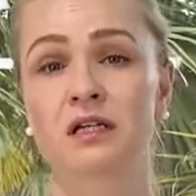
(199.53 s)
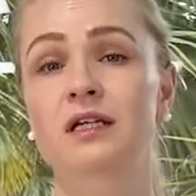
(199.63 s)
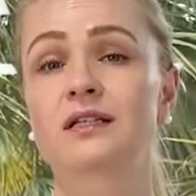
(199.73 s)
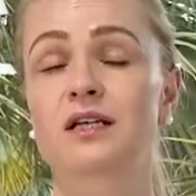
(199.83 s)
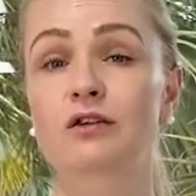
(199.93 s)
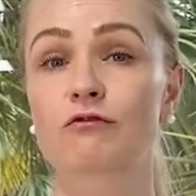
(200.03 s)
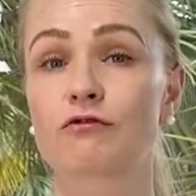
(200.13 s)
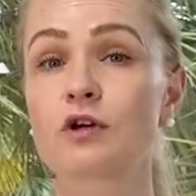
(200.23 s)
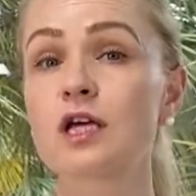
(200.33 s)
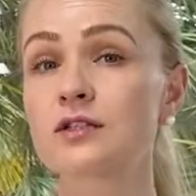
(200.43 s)
It can
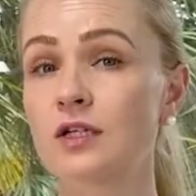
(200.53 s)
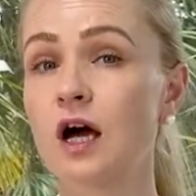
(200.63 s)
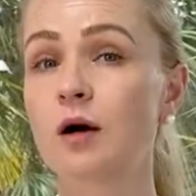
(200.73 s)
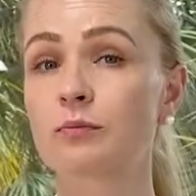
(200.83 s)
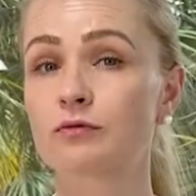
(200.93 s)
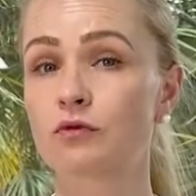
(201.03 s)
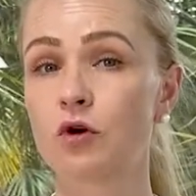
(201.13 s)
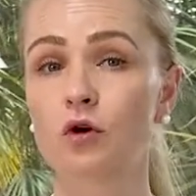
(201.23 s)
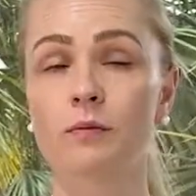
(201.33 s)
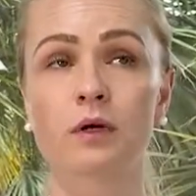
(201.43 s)
free us up
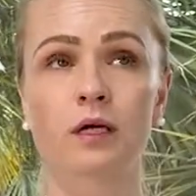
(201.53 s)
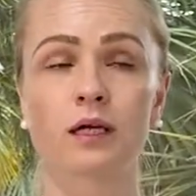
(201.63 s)
from